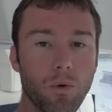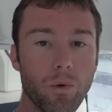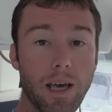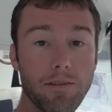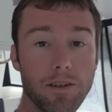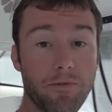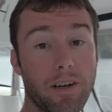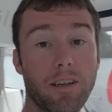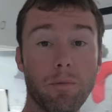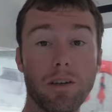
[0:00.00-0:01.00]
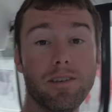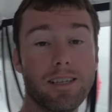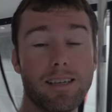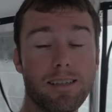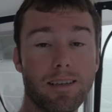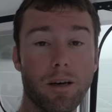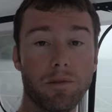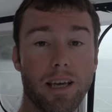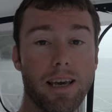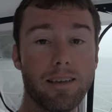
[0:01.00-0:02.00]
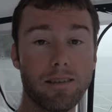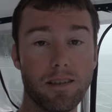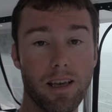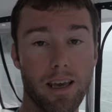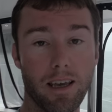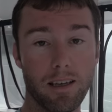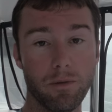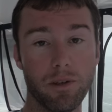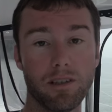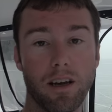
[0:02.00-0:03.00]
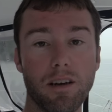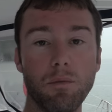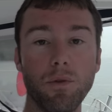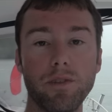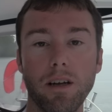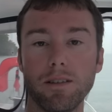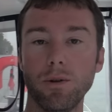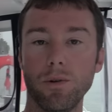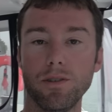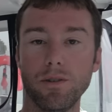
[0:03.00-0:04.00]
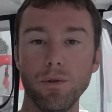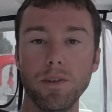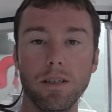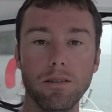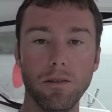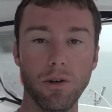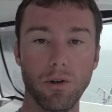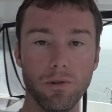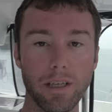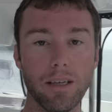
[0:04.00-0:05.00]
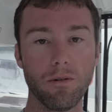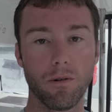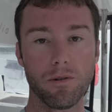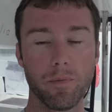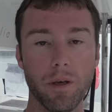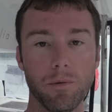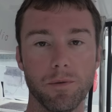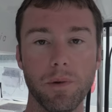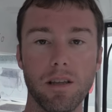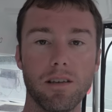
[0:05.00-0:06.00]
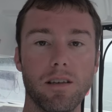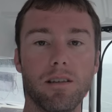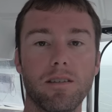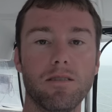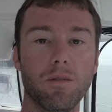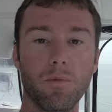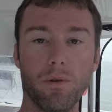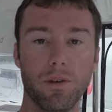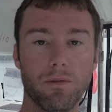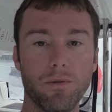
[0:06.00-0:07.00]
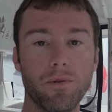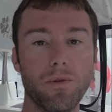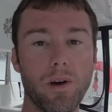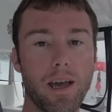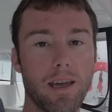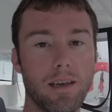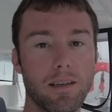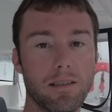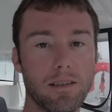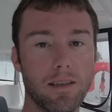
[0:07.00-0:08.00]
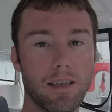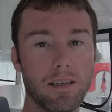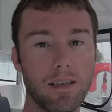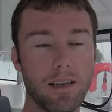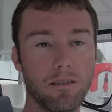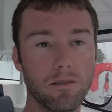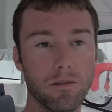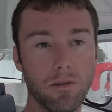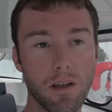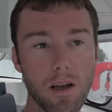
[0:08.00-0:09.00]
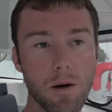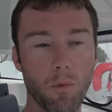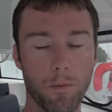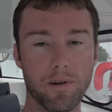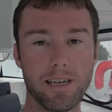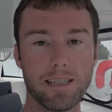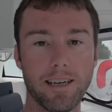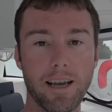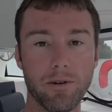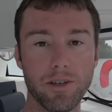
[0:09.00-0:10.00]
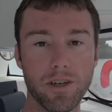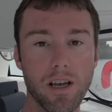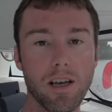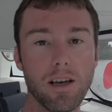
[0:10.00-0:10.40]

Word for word: We have a friend coming to visit us in a couple days, and we decided to move down towards Suva a little early in order to be able to beat the system rolling through and get in a little more protected anchorage.